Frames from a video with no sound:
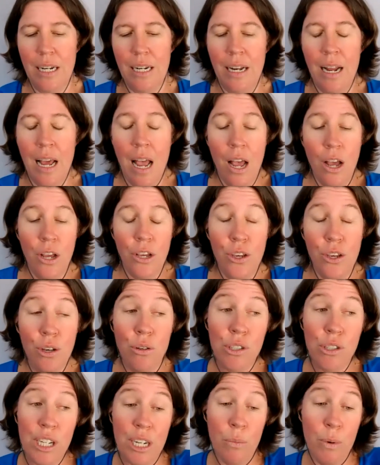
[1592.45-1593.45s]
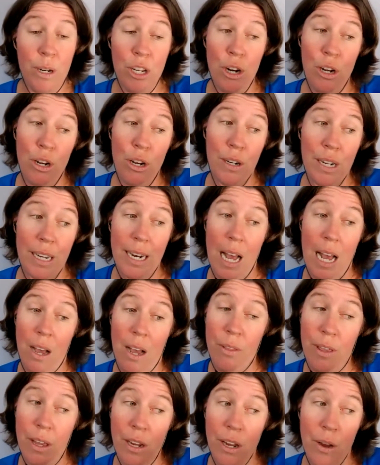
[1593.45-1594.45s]
And usually, when you look at
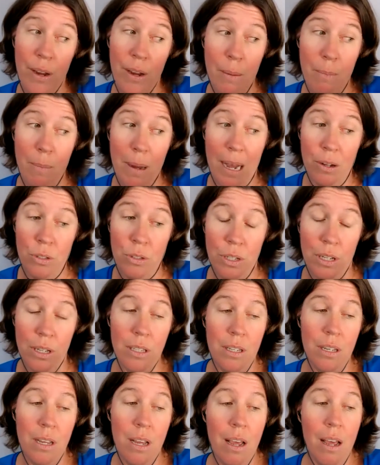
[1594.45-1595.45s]
how they're going about it,